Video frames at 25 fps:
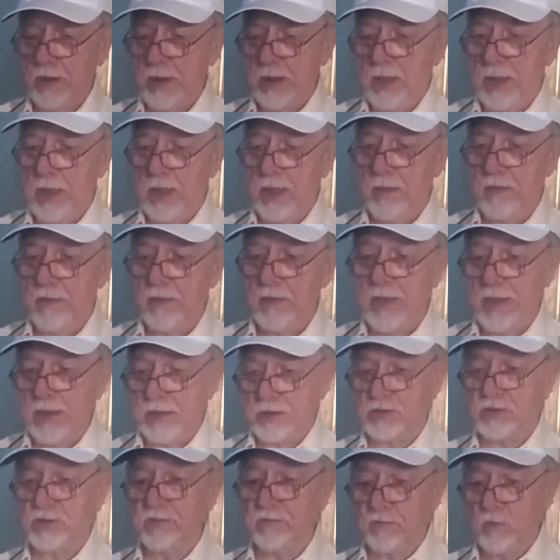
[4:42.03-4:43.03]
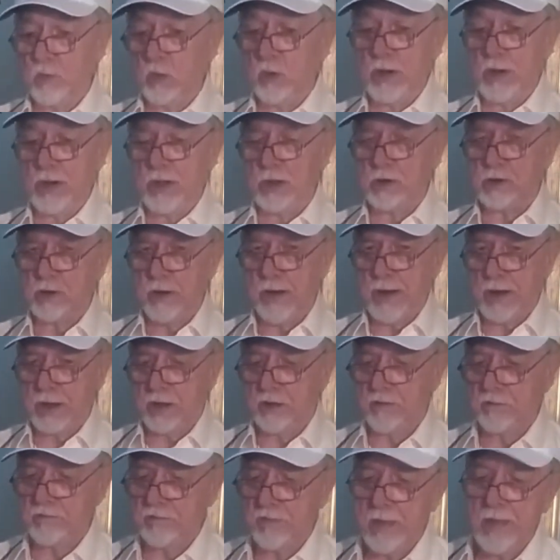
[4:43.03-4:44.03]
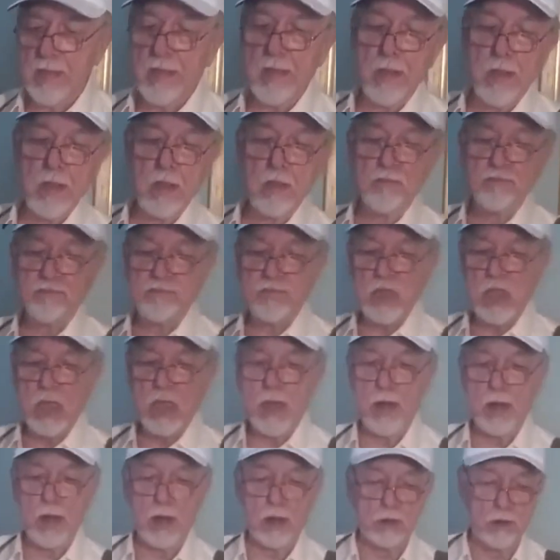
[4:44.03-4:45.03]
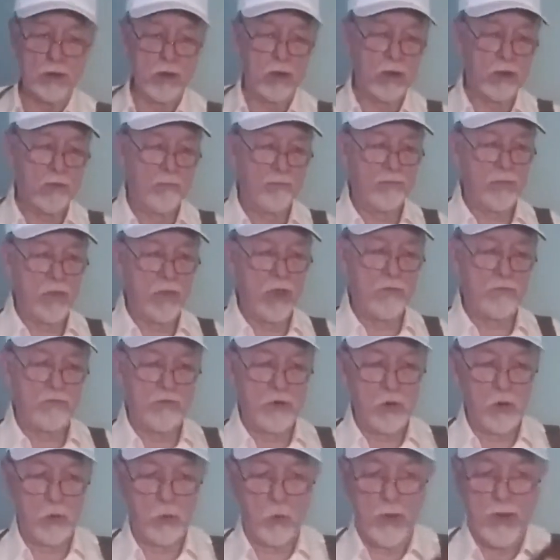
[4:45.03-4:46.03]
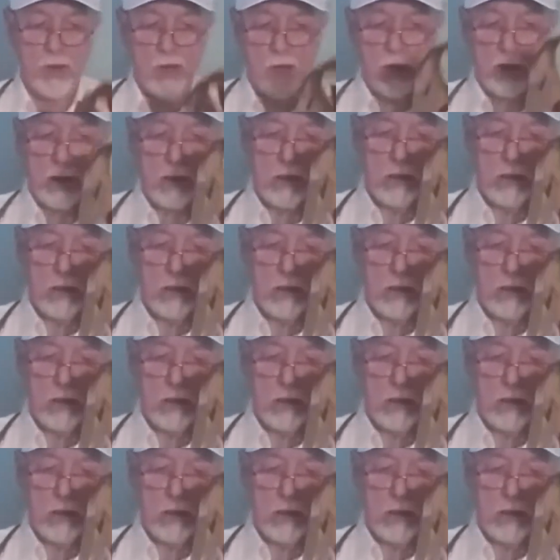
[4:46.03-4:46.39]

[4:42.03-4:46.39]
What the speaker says: and that's really attractive. And if you're wearing